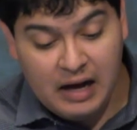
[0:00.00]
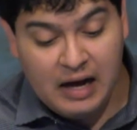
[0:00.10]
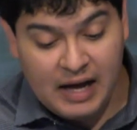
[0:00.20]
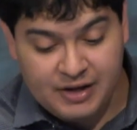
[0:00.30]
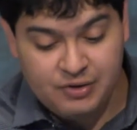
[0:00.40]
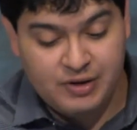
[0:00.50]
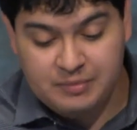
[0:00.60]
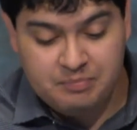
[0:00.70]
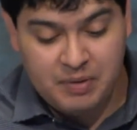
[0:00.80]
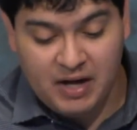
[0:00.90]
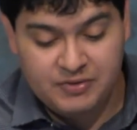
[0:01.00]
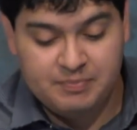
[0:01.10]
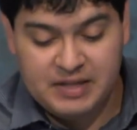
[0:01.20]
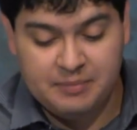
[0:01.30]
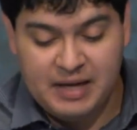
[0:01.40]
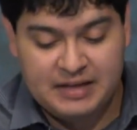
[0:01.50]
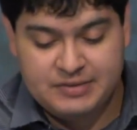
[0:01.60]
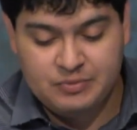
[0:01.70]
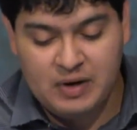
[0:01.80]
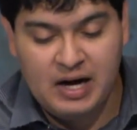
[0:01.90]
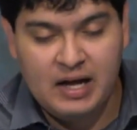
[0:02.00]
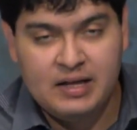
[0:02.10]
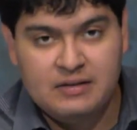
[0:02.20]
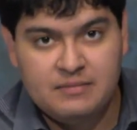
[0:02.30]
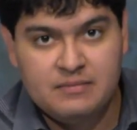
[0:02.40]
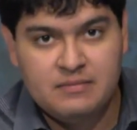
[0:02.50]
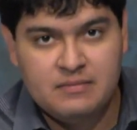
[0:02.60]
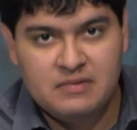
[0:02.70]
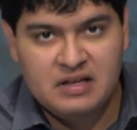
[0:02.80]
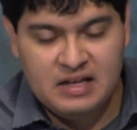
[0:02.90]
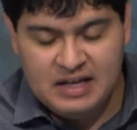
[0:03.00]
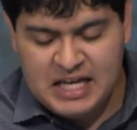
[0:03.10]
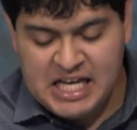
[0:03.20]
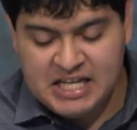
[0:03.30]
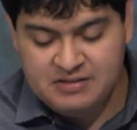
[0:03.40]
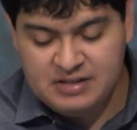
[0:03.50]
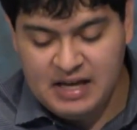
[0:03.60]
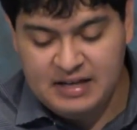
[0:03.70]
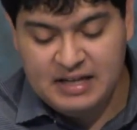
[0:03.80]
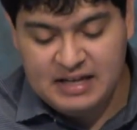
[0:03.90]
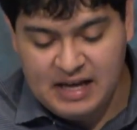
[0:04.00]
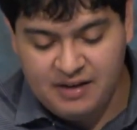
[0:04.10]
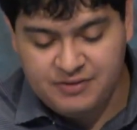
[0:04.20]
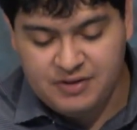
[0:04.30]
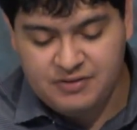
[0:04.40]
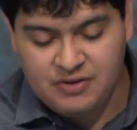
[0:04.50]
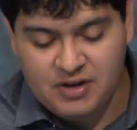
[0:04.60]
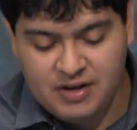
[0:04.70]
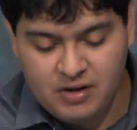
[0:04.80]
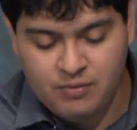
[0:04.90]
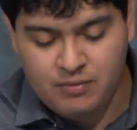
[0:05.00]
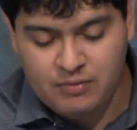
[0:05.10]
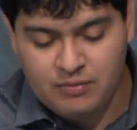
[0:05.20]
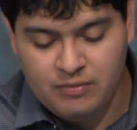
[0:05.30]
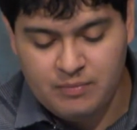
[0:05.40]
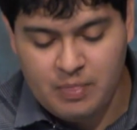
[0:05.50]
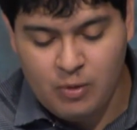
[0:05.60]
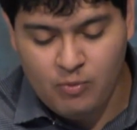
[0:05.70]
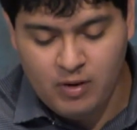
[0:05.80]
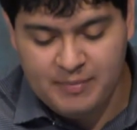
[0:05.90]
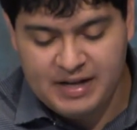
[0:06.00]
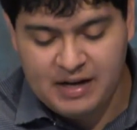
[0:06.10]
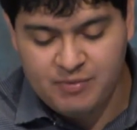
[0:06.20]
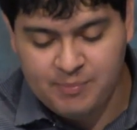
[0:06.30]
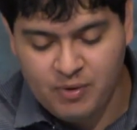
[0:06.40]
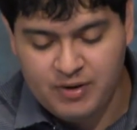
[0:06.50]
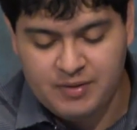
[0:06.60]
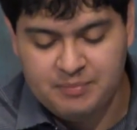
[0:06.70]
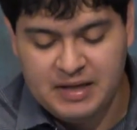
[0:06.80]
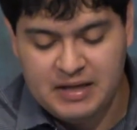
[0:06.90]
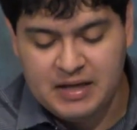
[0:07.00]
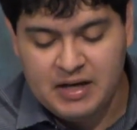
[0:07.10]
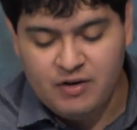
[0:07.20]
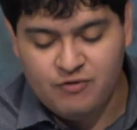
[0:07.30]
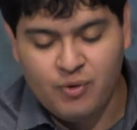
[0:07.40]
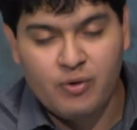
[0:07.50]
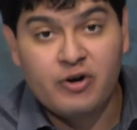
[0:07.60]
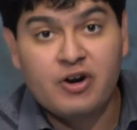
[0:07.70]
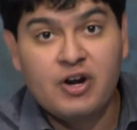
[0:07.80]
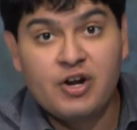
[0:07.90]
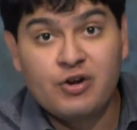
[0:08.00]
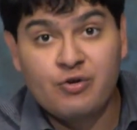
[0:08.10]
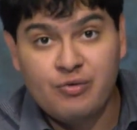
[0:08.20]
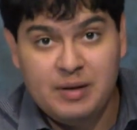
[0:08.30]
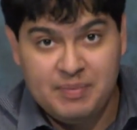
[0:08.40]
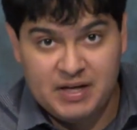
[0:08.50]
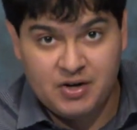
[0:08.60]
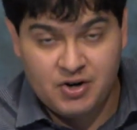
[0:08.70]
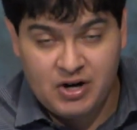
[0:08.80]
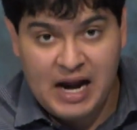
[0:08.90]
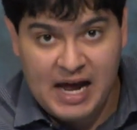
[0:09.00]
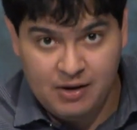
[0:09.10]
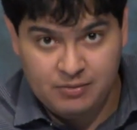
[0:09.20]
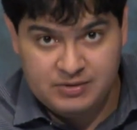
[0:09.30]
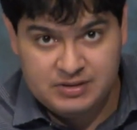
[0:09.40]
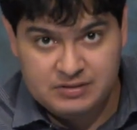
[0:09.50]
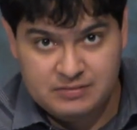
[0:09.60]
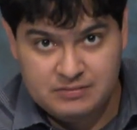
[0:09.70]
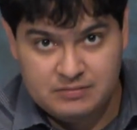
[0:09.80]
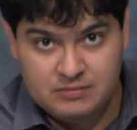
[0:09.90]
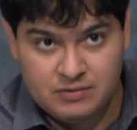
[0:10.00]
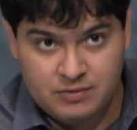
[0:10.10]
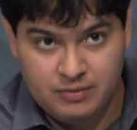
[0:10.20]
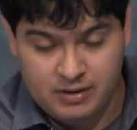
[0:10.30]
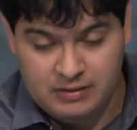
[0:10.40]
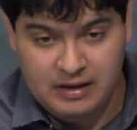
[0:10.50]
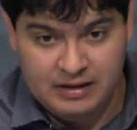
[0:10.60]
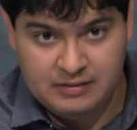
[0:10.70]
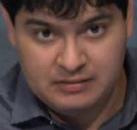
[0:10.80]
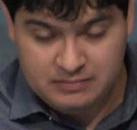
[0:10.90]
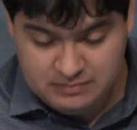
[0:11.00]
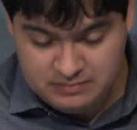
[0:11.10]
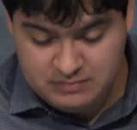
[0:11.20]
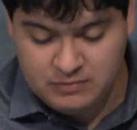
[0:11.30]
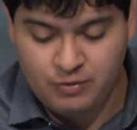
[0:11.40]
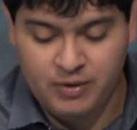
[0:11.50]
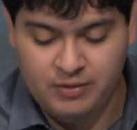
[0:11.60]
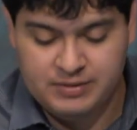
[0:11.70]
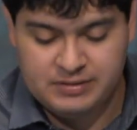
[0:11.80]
I couldn't possibly imagine why. He said, in essence, a young woman had reported me for creeping her out, quote, end quote.